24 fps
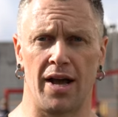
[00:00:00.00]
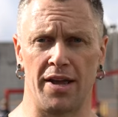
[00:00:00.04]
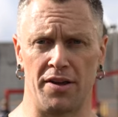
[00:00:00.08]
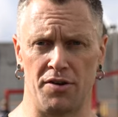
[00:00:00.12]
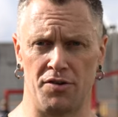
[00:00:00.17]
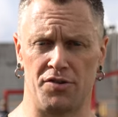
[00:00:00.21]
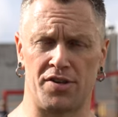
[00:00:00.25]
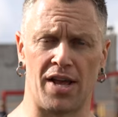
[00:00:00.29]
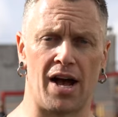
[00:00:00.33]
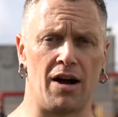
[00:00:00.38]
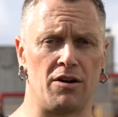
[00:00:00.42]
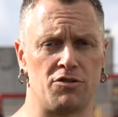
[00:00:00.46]
I
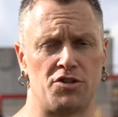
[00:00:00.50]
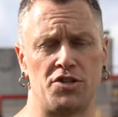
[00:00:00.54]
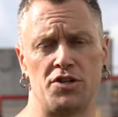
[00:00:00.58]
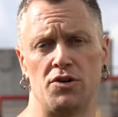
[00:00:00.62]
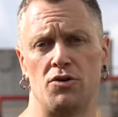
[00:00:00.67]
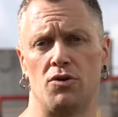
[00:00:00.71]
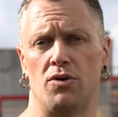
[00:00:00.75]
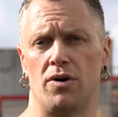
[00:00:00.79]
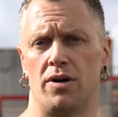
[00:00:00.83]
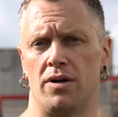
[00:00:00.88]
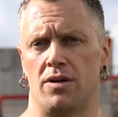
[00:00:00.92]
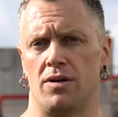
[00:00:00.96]
use algae
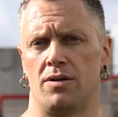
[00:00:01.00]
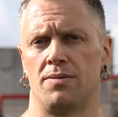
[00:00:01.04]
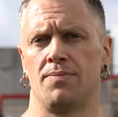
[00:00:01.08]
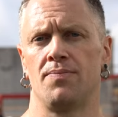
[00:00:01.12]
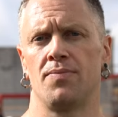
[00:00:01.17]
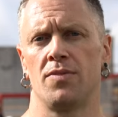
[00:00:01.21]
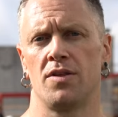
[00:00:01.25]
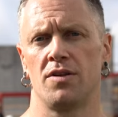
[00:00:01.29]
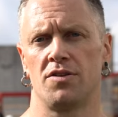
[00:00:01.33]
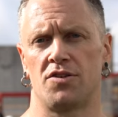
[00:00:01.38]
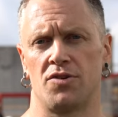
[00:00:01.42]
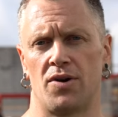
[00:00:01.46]
oil.
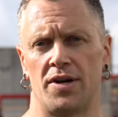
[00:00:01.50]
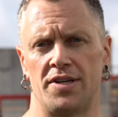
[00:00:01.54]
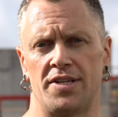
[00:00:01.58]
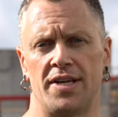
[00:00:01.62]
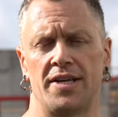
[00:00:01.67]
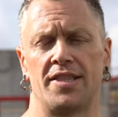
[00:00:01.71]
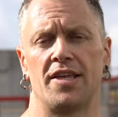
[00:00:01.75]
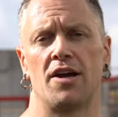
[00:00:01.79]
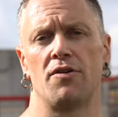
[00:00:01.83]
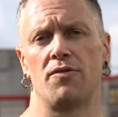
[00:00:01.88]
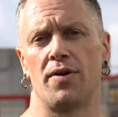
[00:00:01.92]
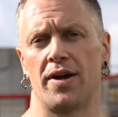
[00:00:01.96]
So I
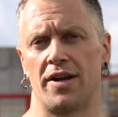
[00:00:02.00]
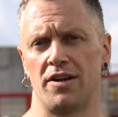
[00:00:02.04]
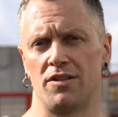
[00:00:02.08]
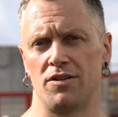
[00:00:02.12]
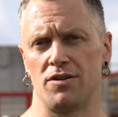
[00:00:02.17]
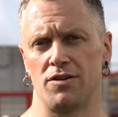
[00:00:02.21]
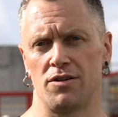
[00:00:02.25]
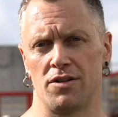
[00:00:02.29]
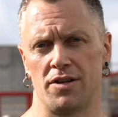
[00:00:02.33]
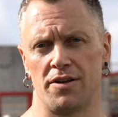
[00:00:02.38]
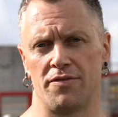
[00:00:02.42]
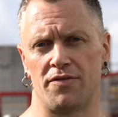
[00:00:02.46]
take that
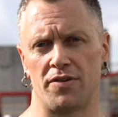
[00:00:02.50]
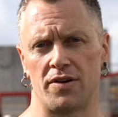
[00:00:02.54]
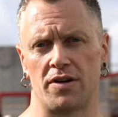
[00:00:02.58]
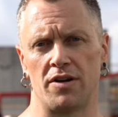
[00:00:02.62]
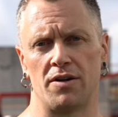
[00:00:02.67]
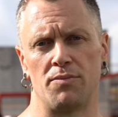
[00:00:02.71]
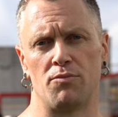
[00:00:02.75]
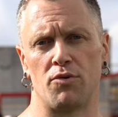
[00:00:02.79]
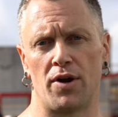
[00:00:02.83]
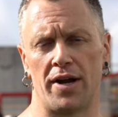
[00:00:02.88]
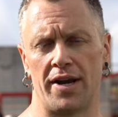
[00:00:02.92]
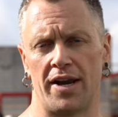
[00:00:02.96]
regularly for
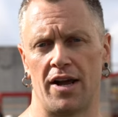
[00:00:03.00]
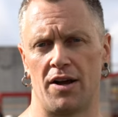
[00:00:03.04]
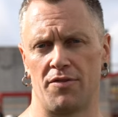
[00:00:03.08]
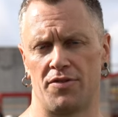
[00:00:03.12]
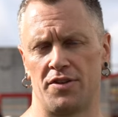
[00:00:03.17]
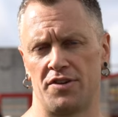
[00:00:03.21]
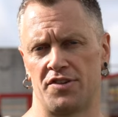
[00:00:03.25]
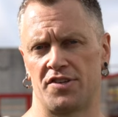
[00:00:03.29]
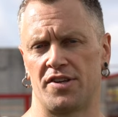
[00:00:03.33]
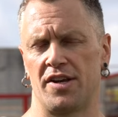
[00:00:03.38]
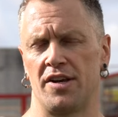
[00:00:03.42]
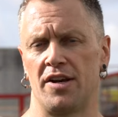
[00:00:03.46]
good brain health
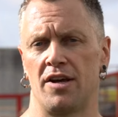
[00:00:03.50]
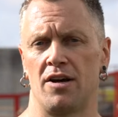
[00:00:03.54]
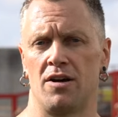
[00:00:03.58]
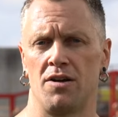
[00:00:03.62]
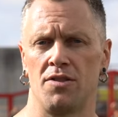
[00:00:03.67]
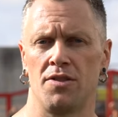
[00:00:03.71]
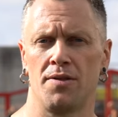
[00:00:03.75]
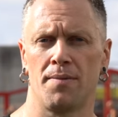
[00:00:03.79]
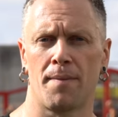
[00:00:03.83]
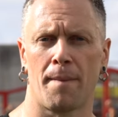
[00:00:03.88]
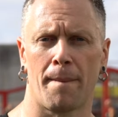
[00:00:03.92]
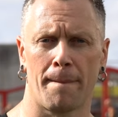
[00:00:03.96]
and skin health.